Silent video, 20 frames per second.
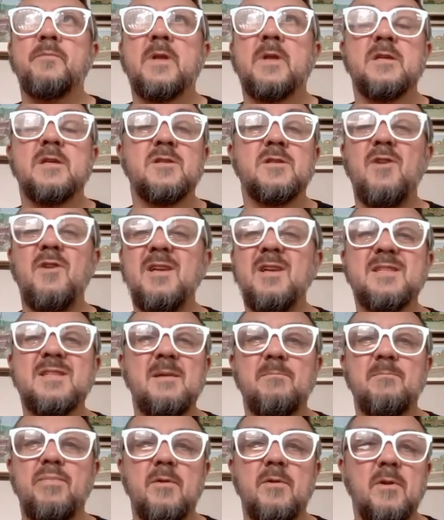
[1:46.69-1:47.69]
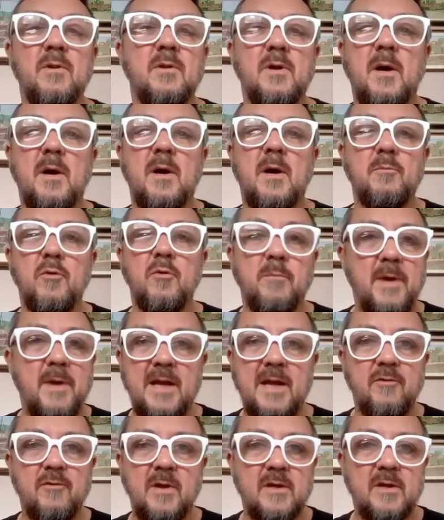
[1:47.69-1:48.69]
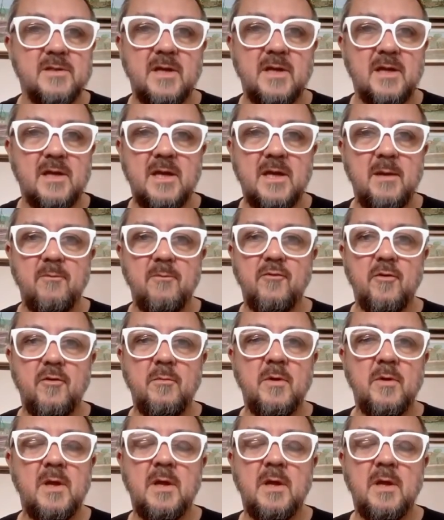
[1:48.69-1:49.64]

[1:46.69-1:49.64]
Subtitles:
So very simple, humble backgrounds I came from.